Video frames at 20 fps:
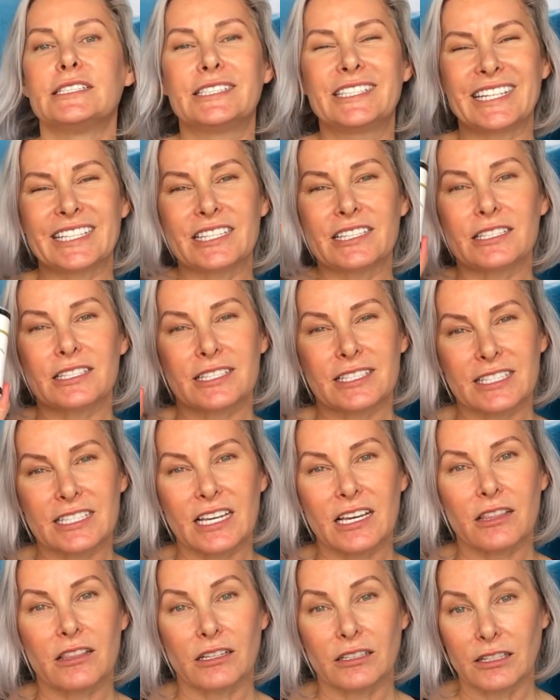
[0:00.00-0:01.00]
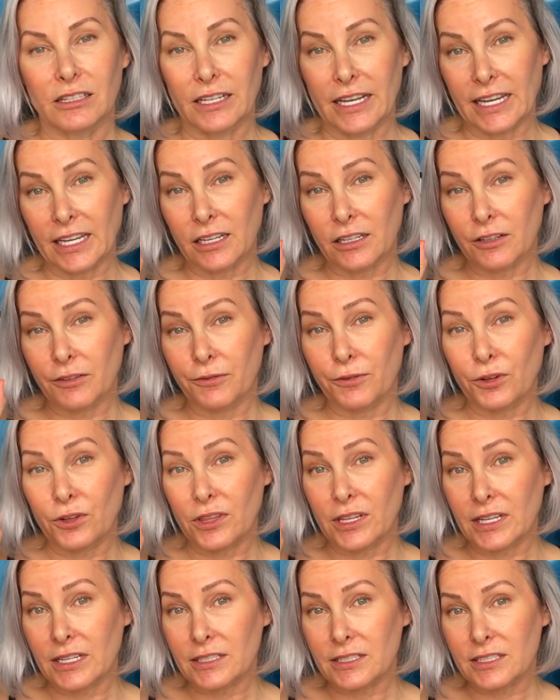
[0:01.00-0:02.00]
didn't see the link for
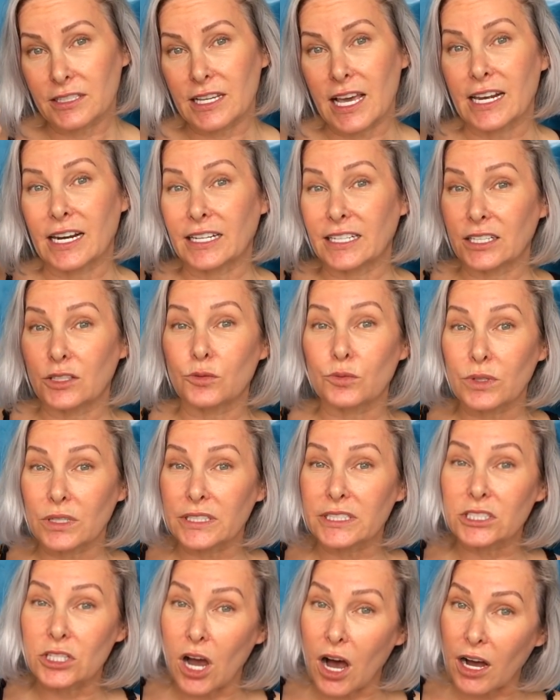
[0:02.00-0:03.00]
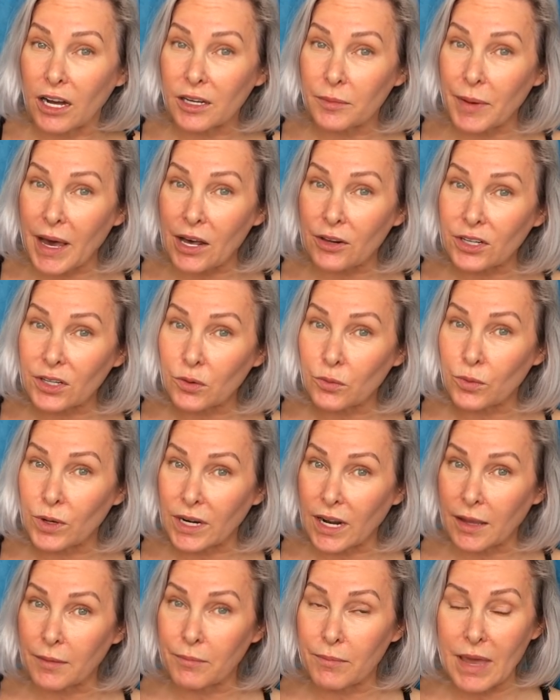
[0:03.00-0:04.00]
this, and I didn't really talk about it
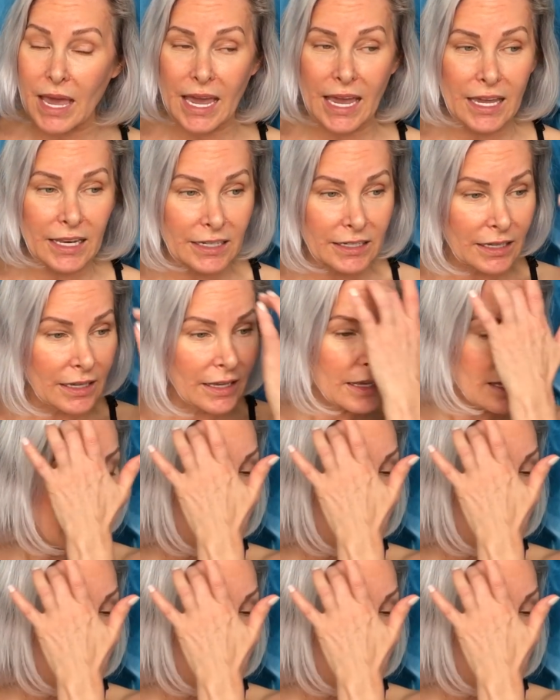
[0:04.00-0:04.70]
when I made